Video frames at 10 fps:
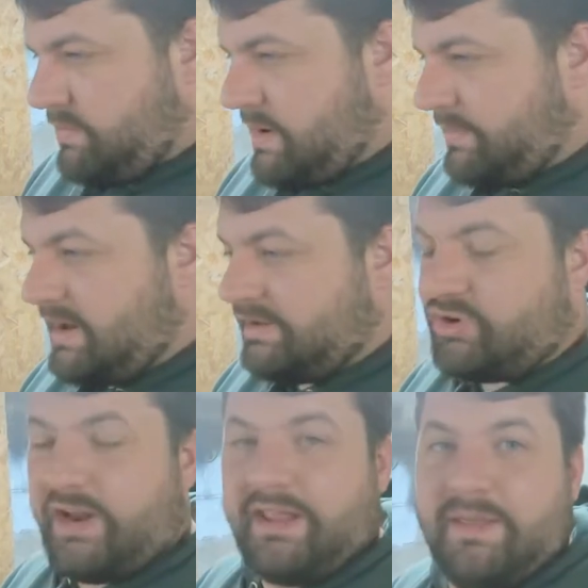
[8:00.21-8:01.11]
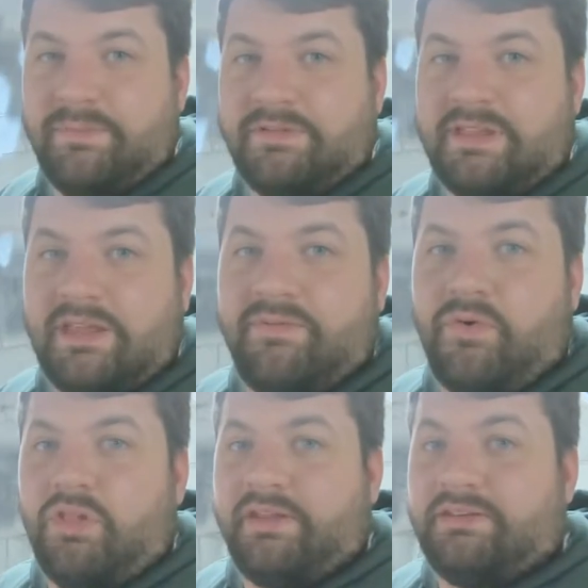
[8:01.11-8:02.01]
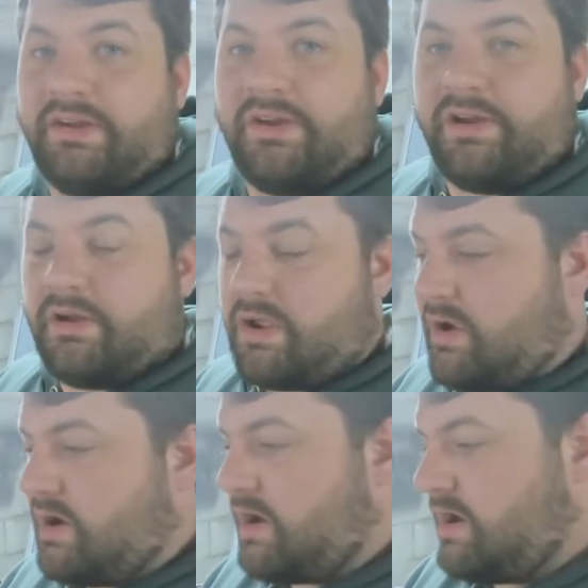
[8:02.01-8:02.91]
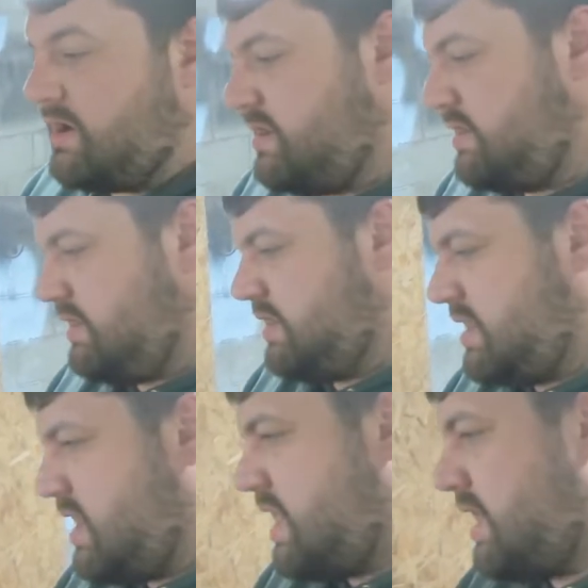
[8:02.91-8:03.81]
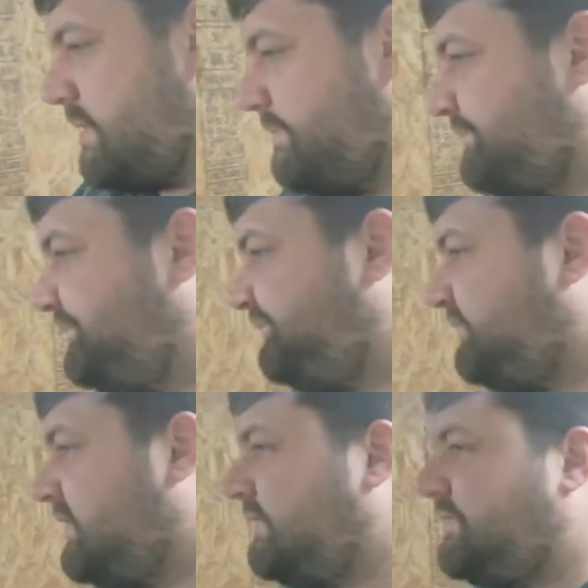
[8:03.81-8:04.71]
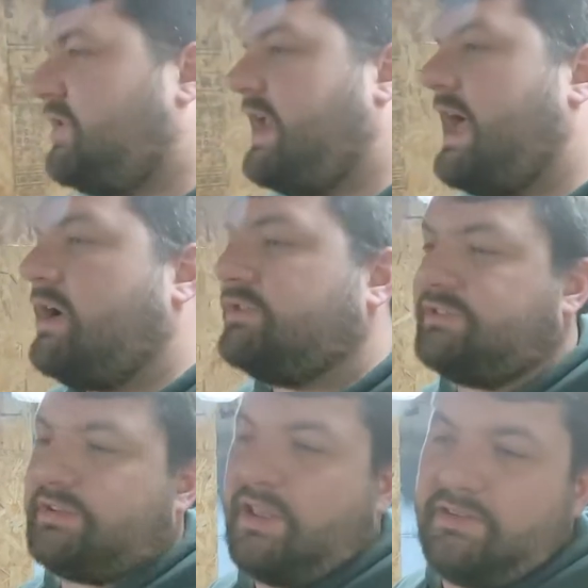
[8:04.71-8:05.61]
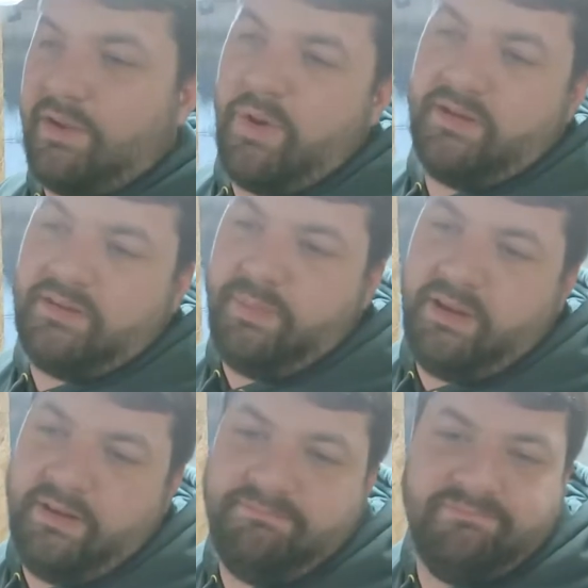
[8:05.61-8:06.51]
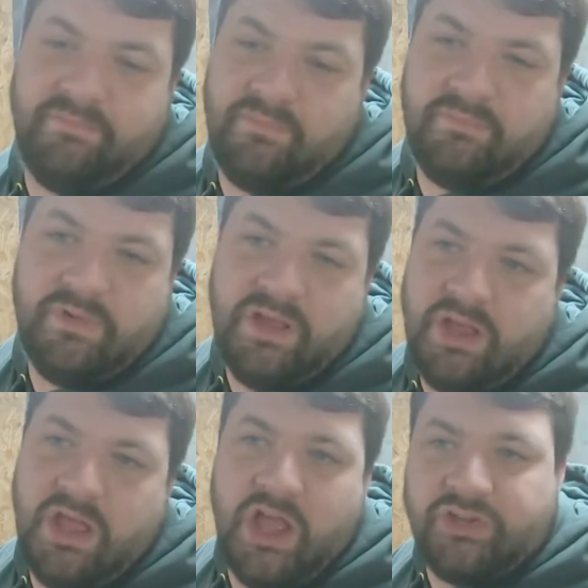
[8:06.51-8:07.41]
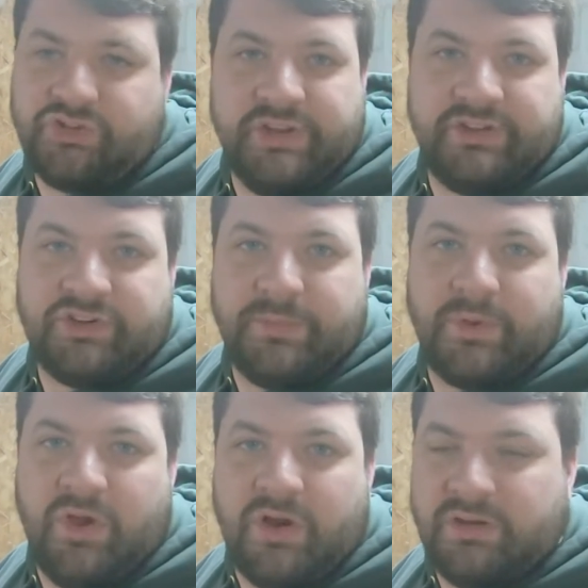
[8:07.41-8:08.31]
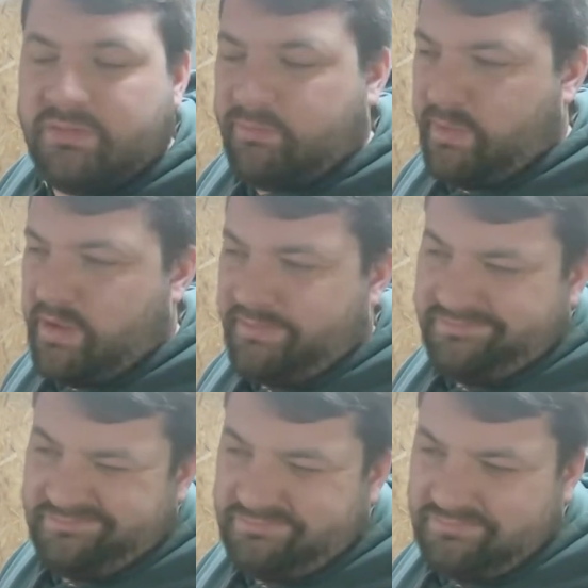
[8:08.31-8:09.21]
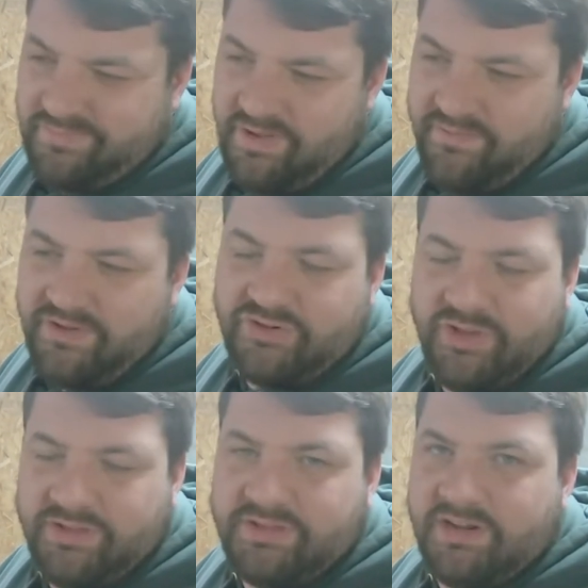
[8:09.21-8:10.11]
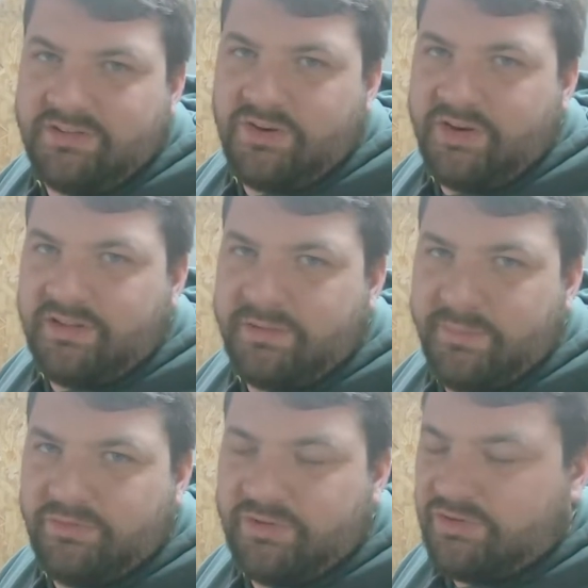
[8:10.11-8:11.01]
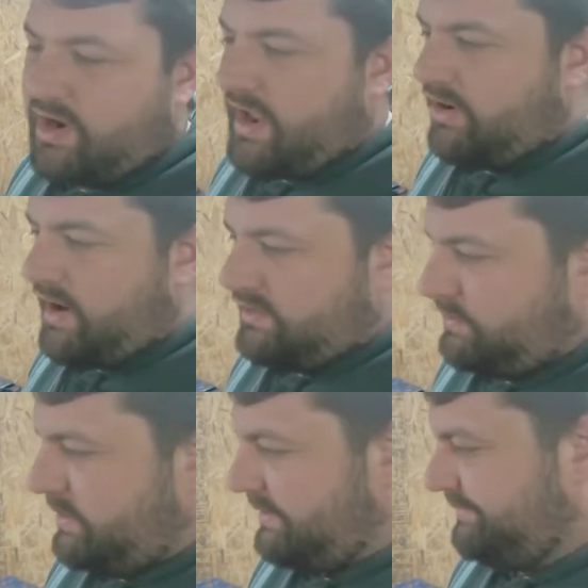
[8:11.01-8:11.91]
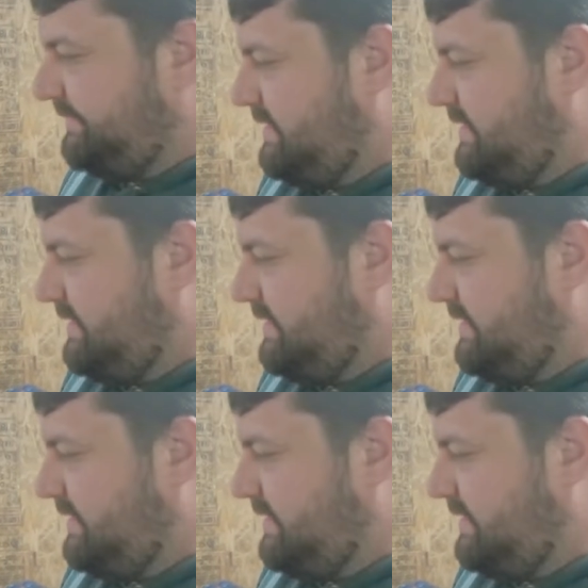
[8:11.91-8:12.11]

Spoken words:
going to try to keep this thing full interior car for now, just because I want it to be a street strip car. But eventually it's going to turn into mostly drag race. But